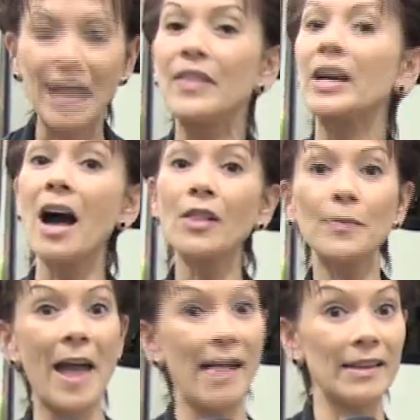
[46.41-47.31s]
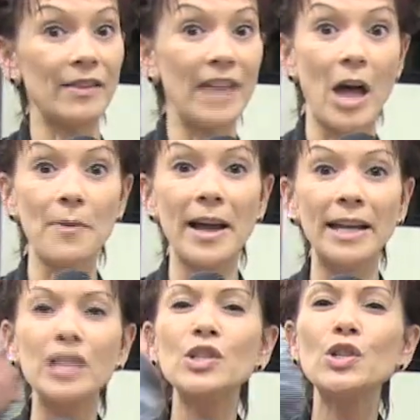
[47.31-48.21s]
The color palette of the
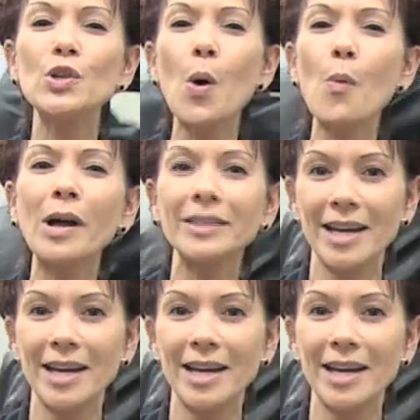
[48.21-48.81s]
Alpine is so well